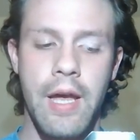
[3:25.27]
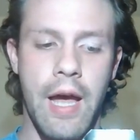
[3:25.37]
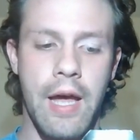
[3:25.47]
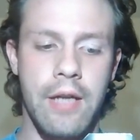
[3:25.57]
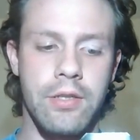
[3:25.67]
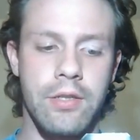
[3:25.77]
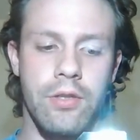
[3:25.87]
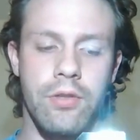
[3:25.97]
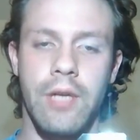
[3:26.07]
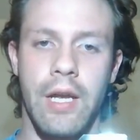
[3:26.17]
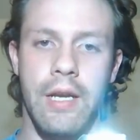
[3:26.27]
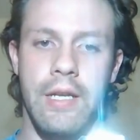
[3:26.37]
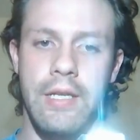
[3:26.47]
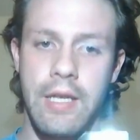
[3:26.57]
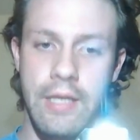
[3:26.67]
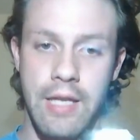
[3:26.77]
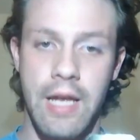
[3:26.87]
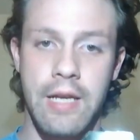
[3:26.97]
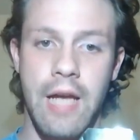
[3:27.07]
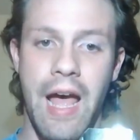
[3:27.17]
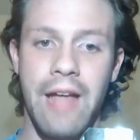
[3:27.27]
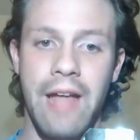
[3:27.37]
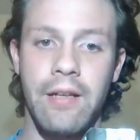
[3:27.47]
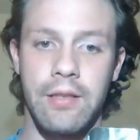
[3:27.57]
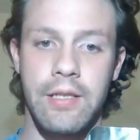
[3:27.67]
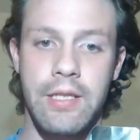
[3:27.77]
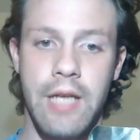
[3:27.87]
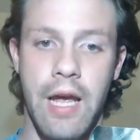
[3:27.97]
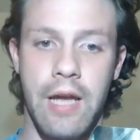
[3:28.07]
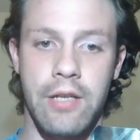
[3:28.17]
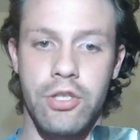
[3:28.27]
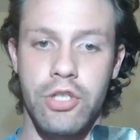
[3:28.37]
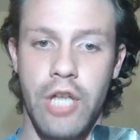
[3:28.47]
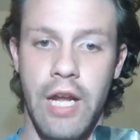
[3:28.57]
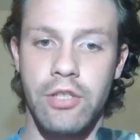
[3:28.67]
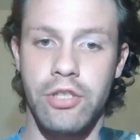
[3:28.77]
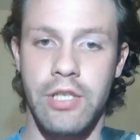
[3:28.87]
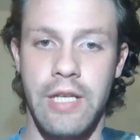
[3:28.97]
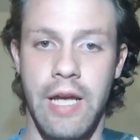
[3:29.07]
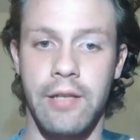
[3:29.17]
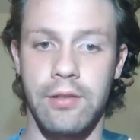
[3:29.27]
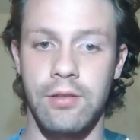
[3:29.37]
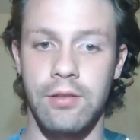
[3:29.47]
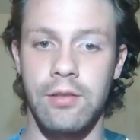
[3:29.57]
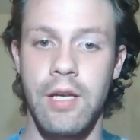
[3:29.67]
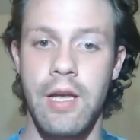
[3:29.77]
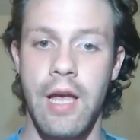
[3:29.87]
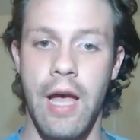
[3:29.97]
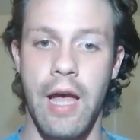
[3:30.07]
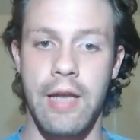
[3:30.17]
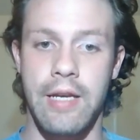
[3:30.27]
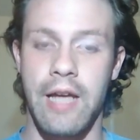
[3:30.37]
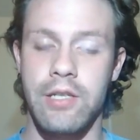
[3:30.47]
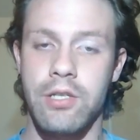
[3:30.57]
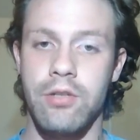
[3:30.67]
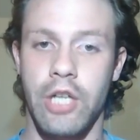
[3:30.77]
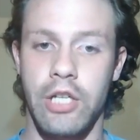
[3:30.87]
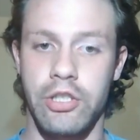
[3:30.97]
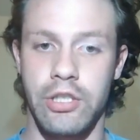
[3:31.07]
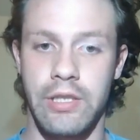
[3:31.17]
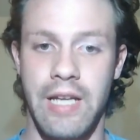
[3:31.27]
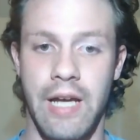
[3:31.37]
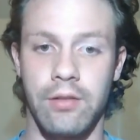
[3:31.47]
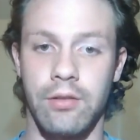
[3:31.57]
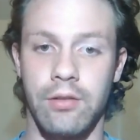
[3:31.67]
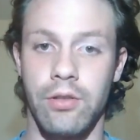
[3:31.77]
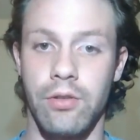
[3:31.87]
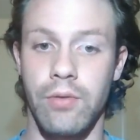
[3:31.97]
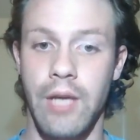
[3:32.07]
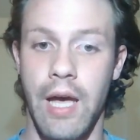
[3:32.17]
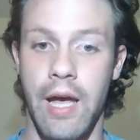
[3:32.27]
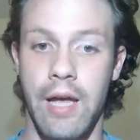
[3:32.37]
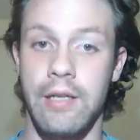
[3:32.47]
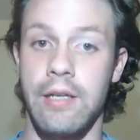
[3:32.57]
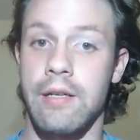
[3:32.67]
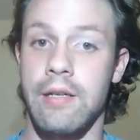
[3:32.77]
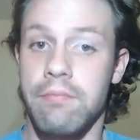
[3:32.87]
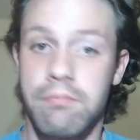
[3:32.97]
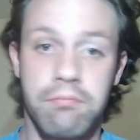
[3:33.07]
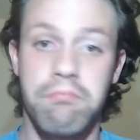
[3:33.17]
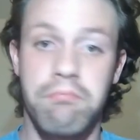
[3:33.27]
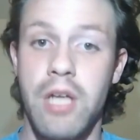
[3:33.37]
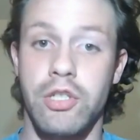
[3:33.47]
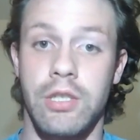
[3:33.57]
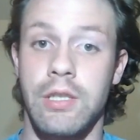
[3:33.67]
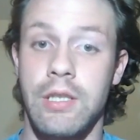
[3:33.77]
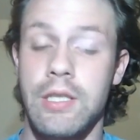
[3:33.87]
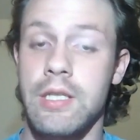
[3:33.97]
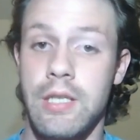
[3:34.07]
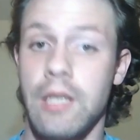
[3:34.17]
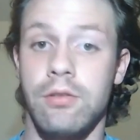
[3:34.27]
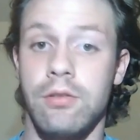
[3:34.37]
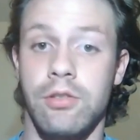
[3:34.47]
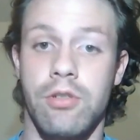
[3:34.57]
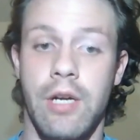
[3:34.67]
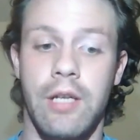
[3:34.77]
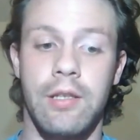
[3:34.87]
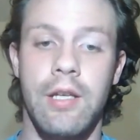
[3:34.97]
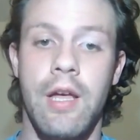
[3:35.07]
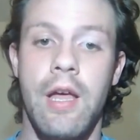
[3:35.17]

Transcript: And you can then angle it and change the angle. And as you're changing the angle, you can measure the signal strength.